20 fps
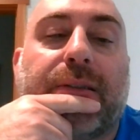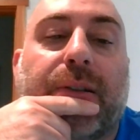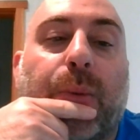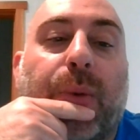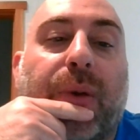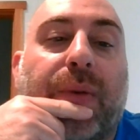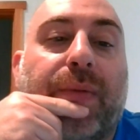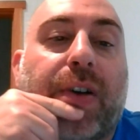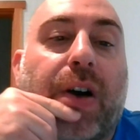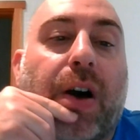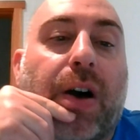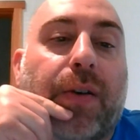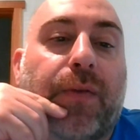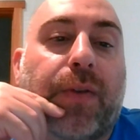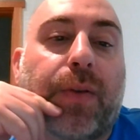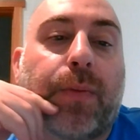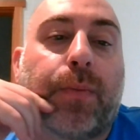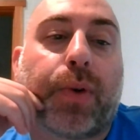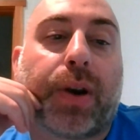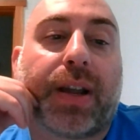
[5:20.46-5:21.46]
so we've gone
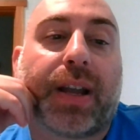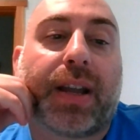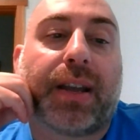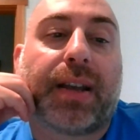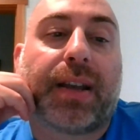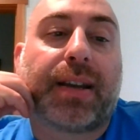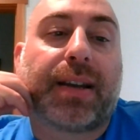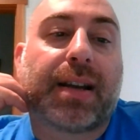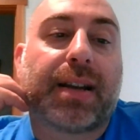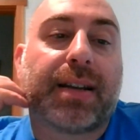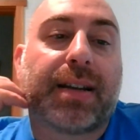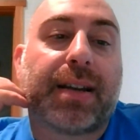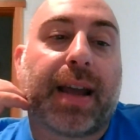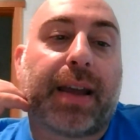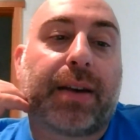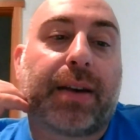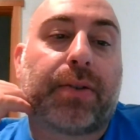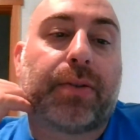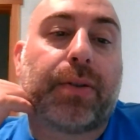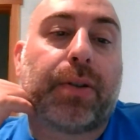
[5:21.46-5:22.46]
from bringing in
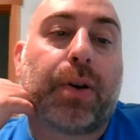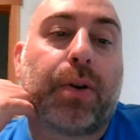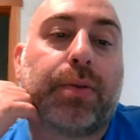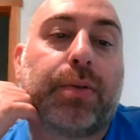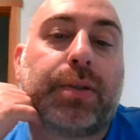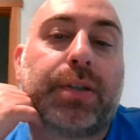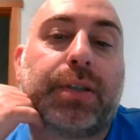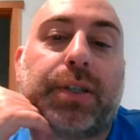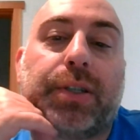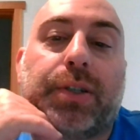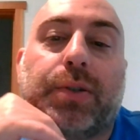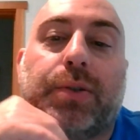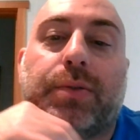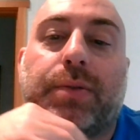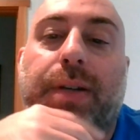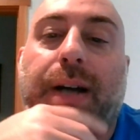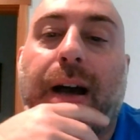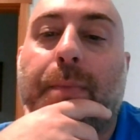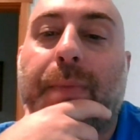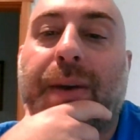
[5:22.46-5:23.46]
container loads
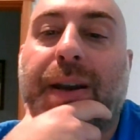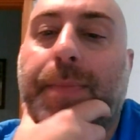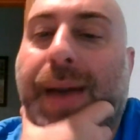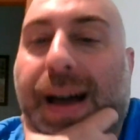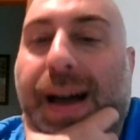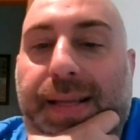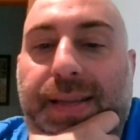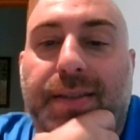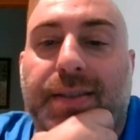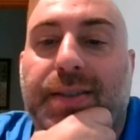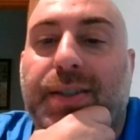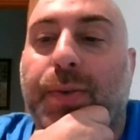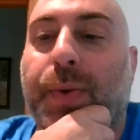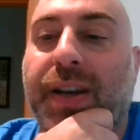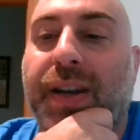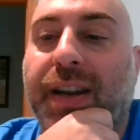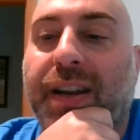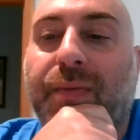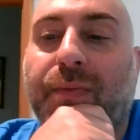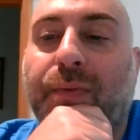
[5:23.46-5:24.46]
to how many pallets do
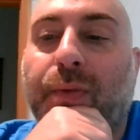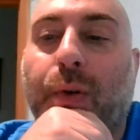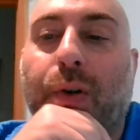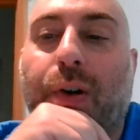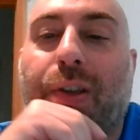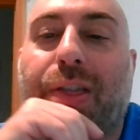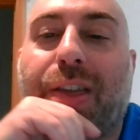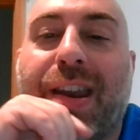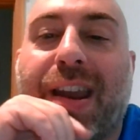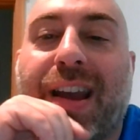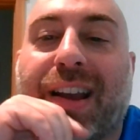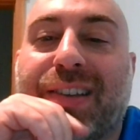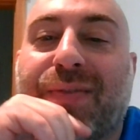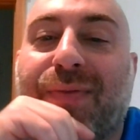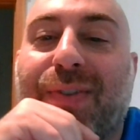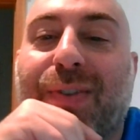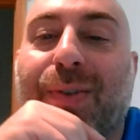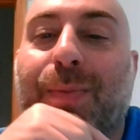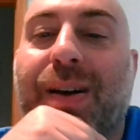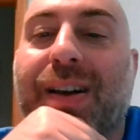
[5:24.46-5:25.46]
we need for the next
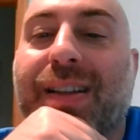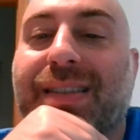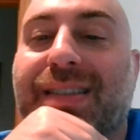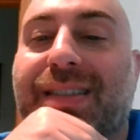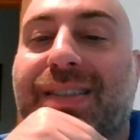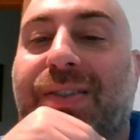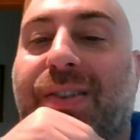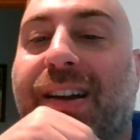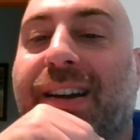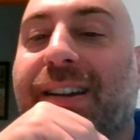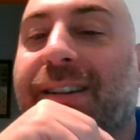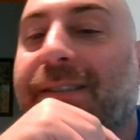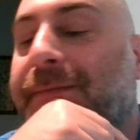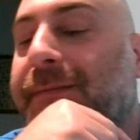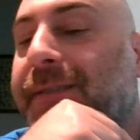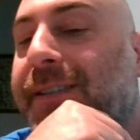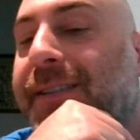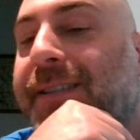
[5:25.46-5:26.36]
few months, right?